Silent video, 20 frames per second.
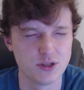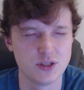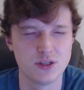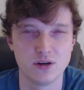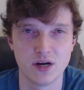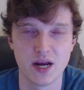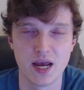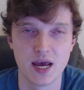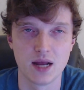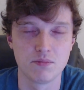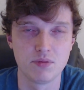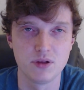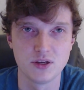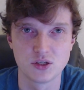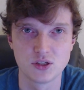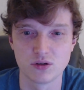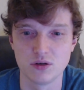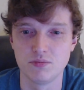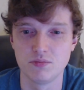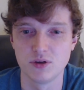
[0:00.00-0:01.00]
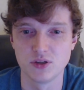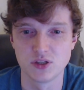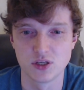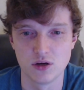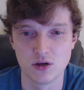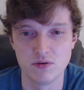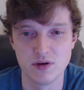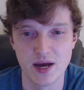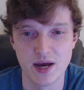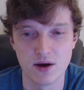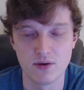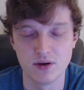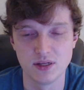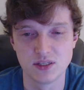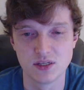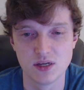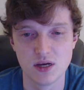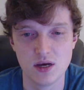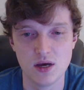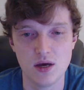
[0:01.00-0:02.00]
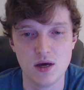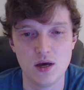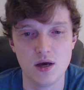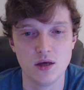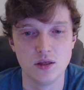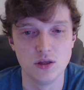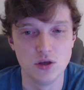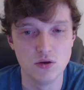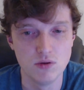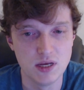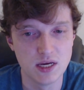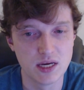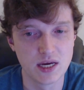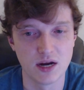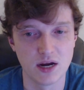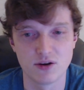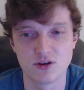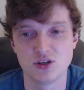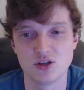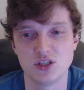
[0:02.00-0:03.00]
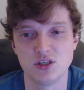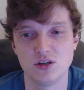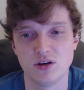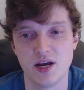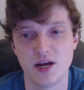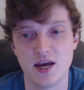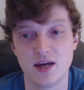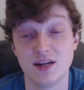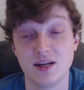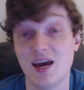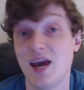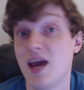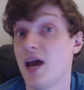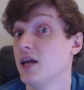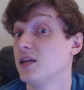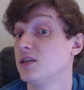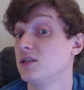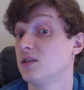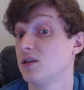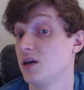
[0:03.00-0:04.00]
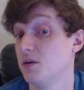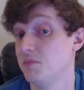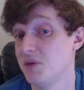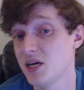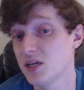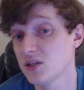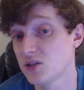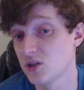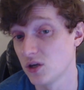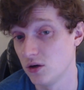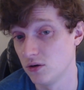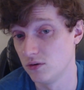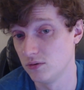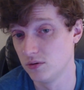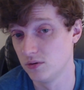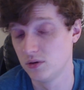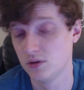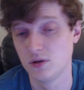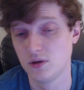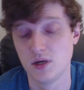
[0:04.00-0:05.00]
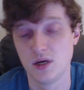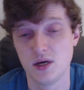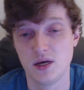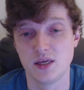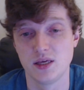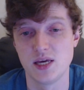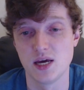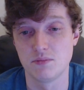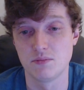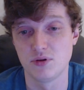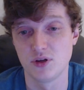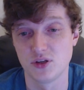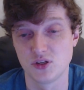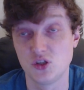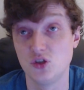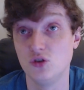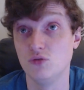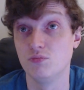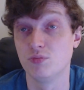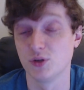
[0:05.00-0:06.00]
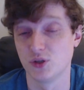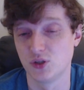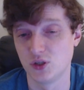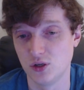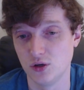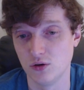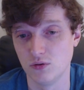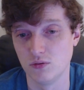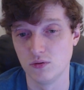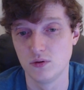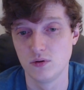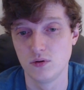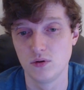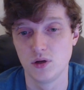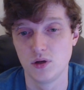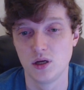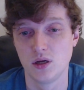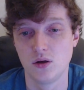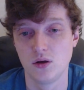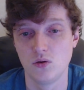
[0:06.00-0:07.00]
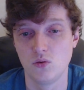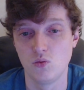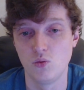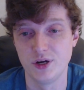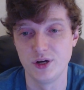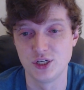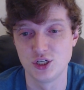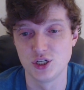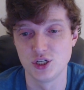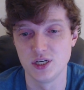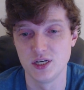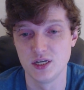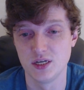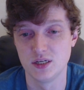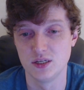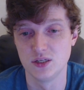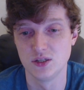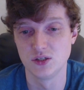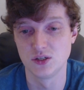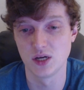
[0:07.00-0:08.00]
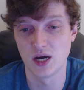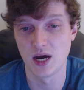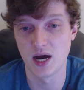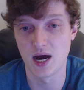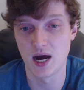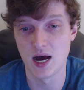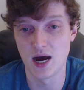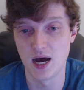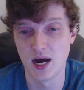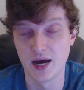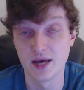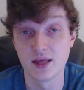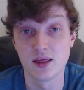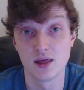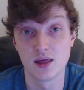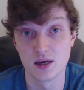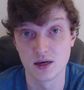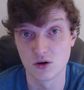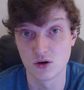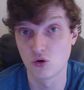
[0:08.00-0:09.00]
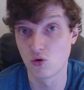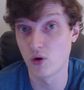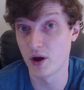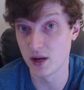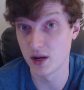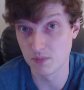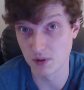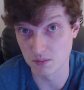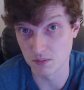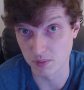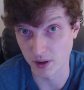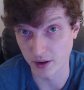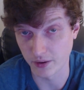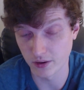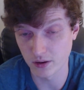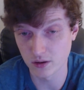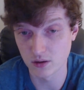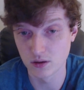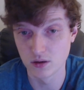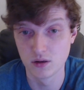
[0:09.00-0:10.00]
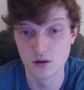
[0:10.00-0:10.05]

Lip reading: in your hand +3/+0, now it's unique characters in your hand and command zone get +2/+2, which is, I think, quite a bit better.